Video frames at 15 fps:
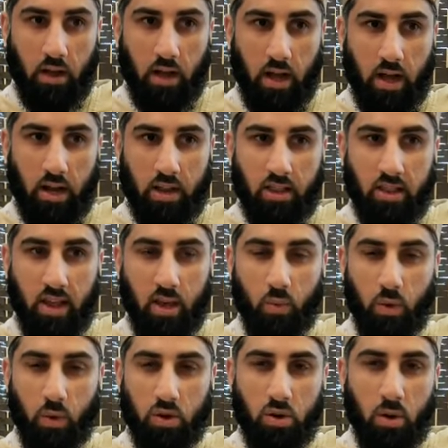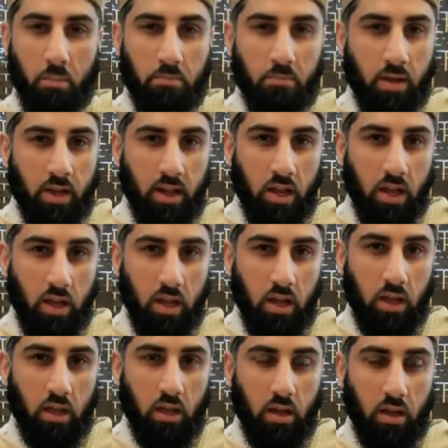And they were not merely
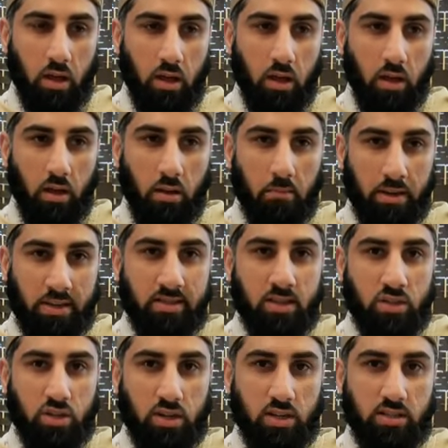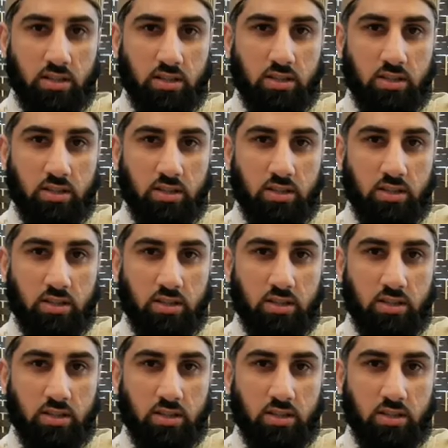messengers